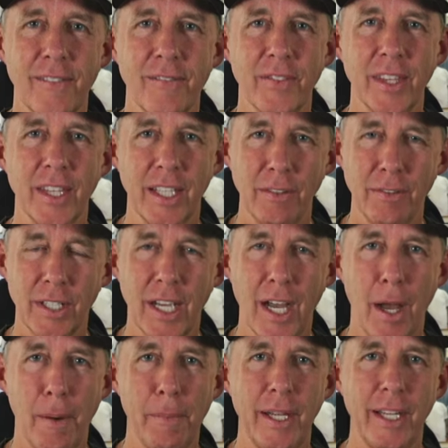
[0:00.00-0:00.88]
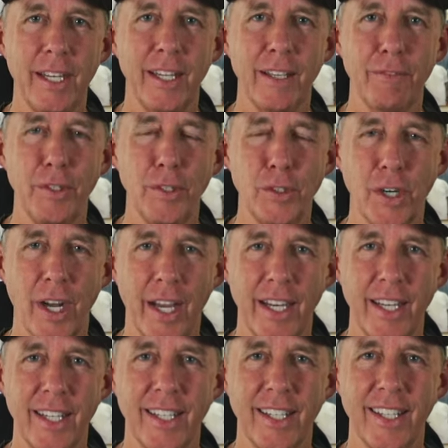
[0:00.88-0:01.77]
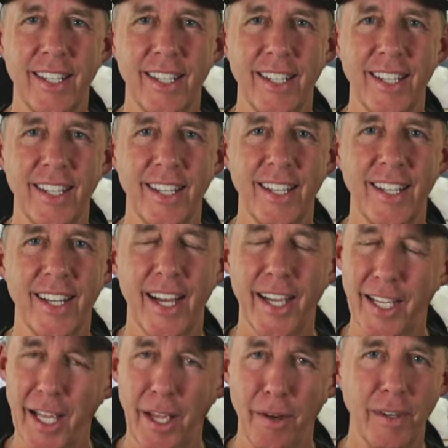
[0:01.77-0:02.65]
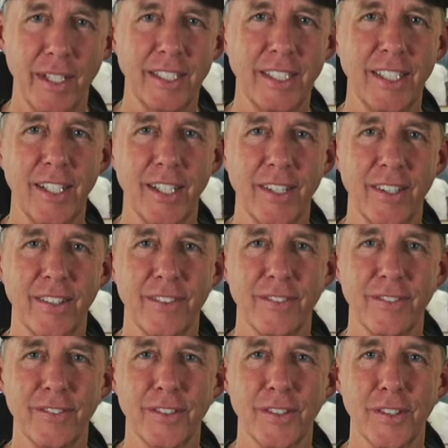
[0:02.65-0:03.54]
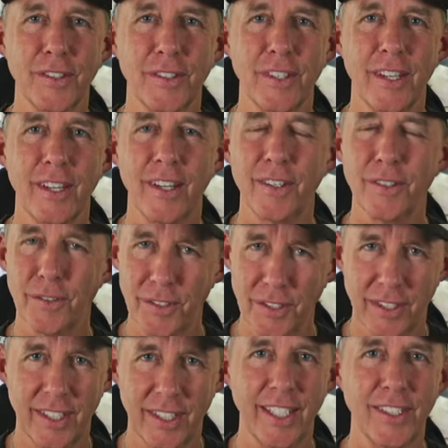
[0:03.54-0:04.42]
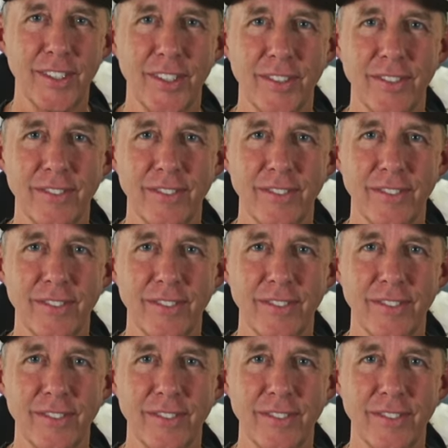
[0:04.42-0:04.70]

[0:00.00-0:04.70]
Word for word: Leave a comment if you tried it. I can't wait to hear. We'll see you soon.